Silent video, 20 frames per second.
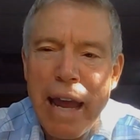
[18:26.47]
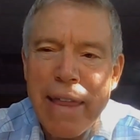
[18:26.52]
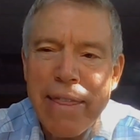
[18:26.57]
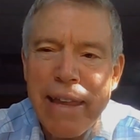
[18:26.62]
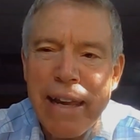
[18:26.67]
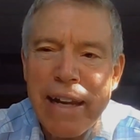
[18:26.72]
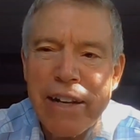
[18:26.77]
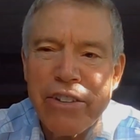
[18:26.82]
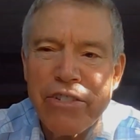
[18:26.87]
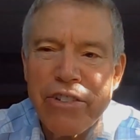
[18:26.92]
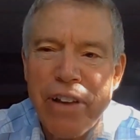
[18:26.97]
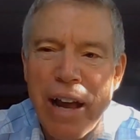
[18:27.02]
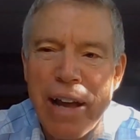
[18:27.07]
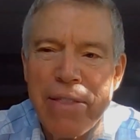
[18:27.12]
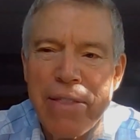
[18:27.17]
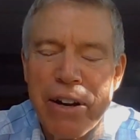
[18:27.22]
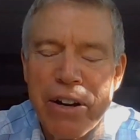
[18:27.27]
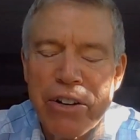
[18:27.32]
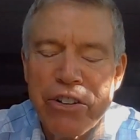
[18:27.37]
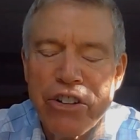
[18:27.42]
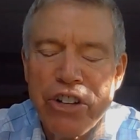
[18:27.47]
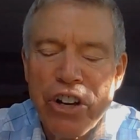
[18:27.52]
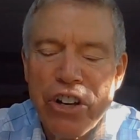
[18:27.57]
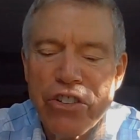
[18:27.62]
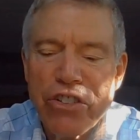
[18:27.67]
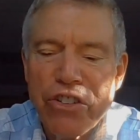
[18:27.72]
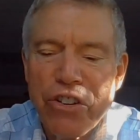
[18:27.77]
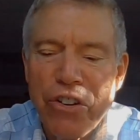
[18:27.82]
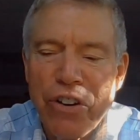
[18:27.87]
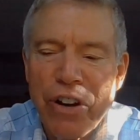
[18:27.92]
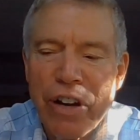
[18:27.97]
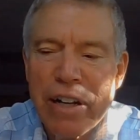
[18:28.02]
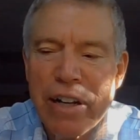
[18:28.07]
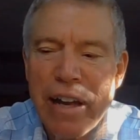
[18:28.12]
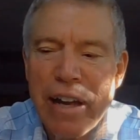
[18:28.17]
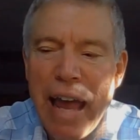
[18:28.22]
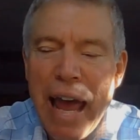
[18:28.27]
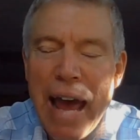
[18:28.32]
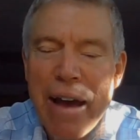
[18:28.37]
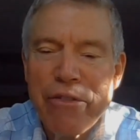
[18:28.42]
and they decide they're just going
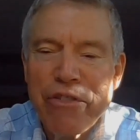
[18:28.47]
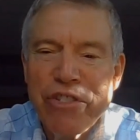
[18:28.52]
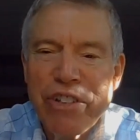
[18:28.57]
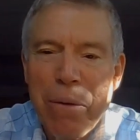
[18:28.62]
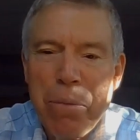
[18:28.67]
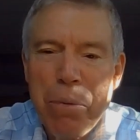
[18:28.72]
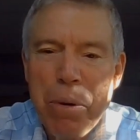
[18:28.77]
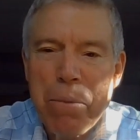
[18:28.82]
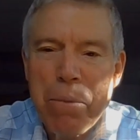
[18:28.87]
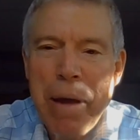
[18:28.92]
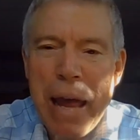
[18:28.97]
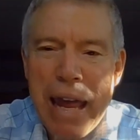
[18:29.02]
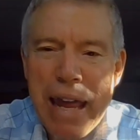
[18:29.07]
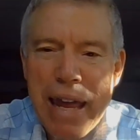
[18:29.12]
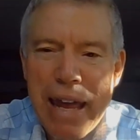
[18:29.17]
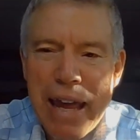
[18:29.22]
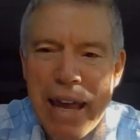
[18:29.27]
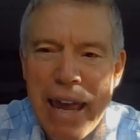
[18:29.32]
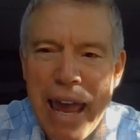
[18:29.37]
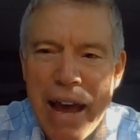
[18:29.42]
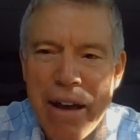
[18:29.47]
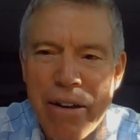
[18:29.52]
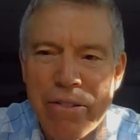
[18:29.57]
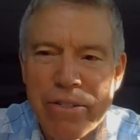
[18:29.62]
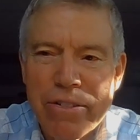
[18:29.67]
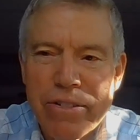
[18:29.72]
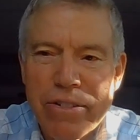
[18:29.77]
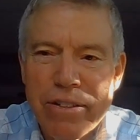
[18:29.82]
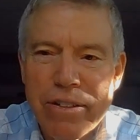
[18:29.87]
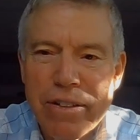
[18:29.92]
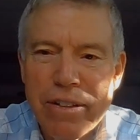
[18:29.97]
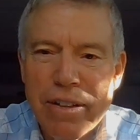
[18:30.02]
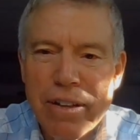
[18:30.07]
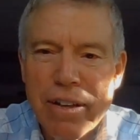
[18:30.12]
to have separate bank accounts